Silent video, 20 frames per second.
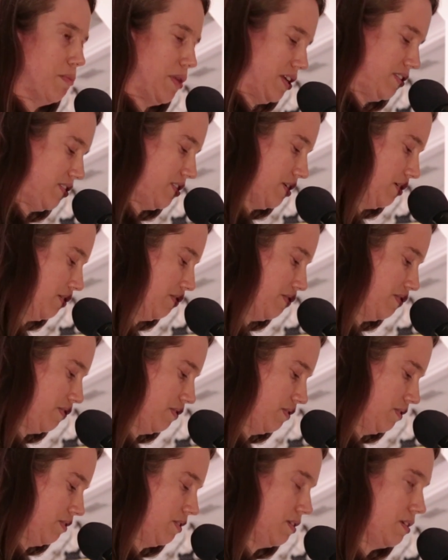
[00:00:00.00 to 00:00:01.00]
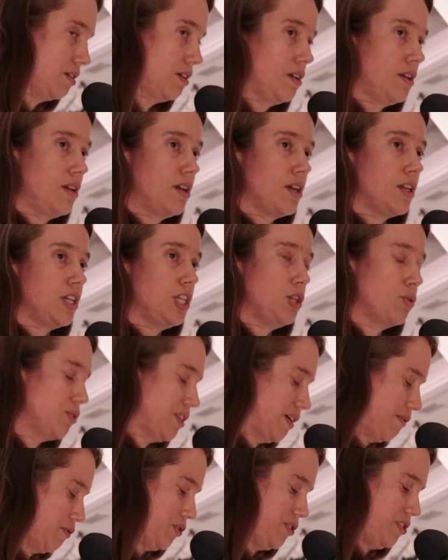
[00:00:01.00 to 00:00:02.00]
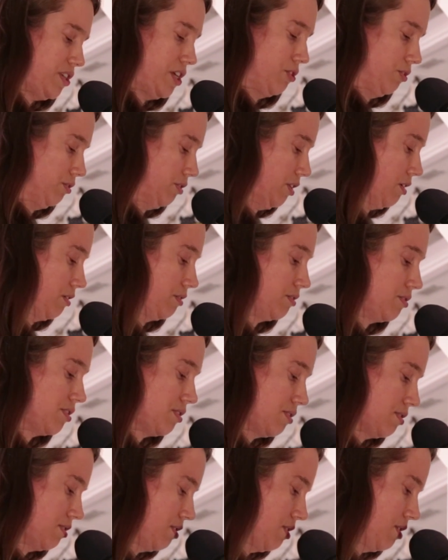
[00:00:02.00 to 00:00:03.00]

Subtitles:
myself. You'll never see your lungs.